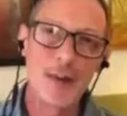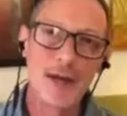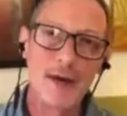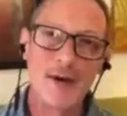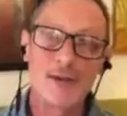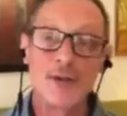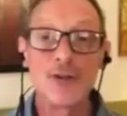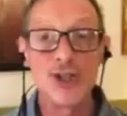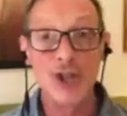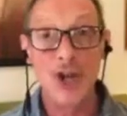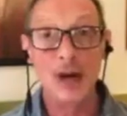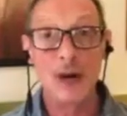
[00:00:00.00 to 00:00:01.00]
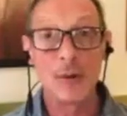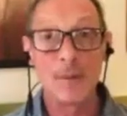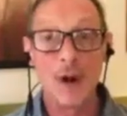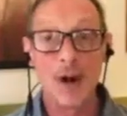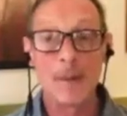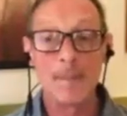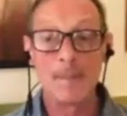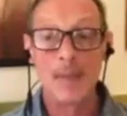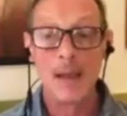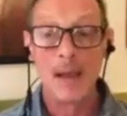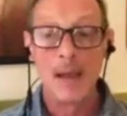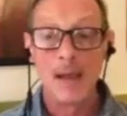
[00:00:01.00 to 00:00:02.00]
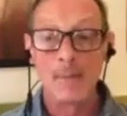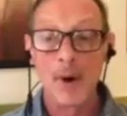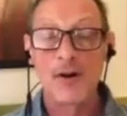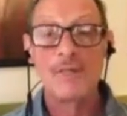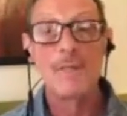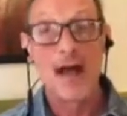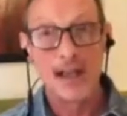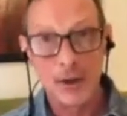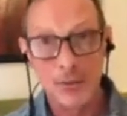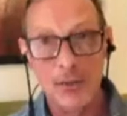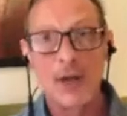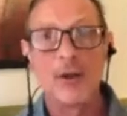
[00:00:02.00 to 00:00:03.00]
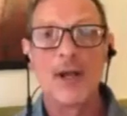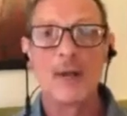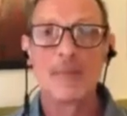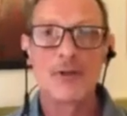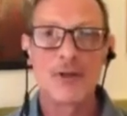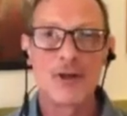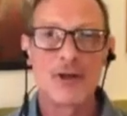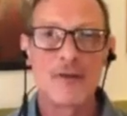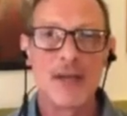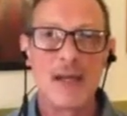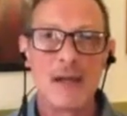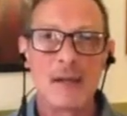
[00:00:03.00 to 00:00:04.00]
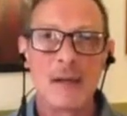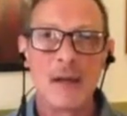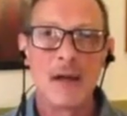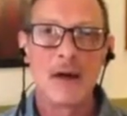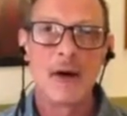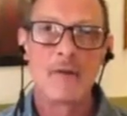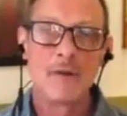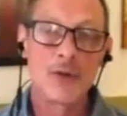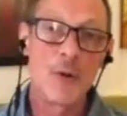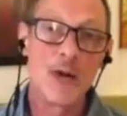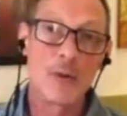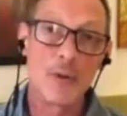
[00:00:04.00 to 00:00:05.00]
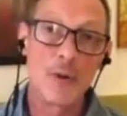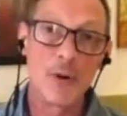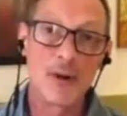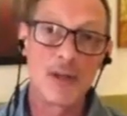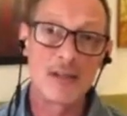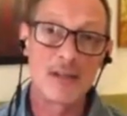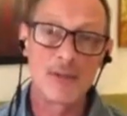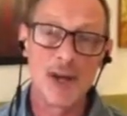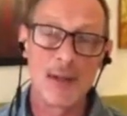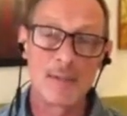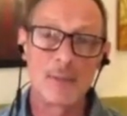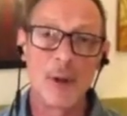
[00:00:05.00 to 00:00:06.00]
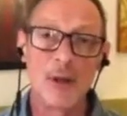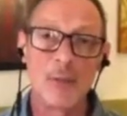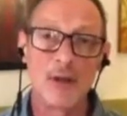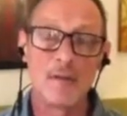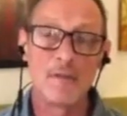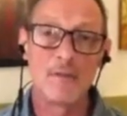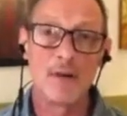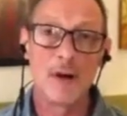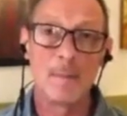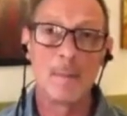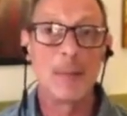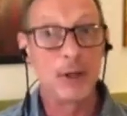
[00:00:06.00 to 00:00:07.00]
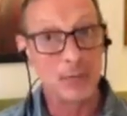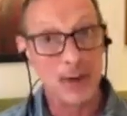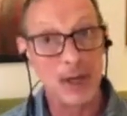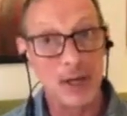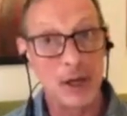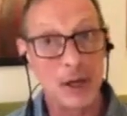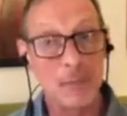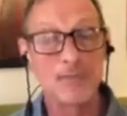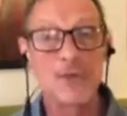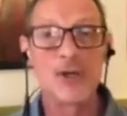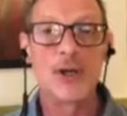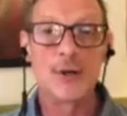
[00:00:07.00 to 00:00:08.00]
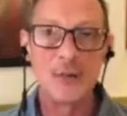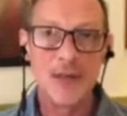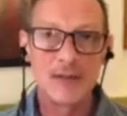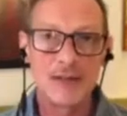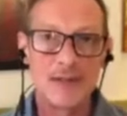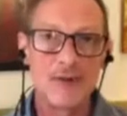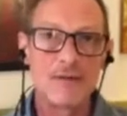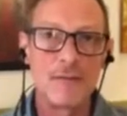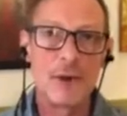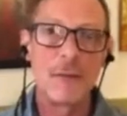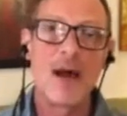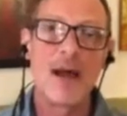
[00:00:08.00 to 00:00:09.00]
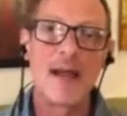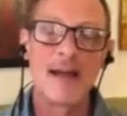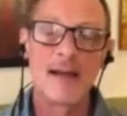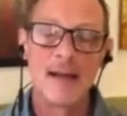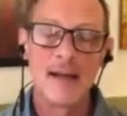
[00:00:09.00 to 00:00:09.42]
but also share part of my career in preserving over 20 recordings of James Baldwin from public radio. So that's sort of where my